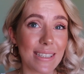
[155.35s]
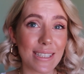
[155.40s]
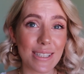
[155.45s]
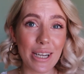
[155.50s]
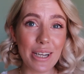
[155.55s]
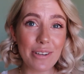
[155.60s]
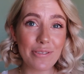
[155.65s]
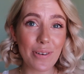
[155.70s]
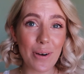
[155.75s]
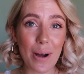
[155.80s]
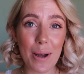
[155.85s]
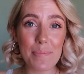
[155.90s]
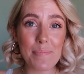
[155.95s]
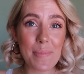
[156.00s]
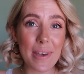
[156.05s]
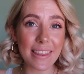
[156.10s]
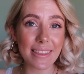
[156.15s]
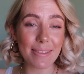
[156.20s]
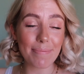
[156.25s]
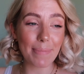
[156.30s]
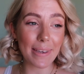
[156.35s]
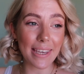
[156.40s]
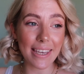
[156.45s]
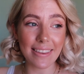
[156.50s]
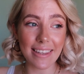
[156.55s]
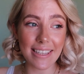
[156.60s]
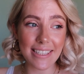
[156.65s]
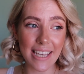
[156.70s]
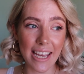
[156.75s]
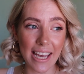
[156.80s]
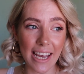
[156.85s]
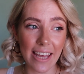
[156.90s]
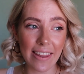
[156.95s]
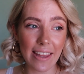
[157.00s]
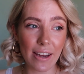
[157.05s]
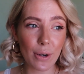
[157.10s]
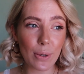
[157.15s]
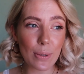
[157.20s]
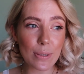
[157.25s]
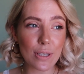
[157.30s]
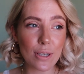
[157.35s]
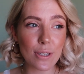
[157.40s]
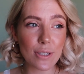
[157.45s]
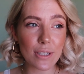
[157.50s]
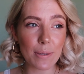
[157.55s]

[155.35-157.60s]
So I thought I'd begin this here. There are also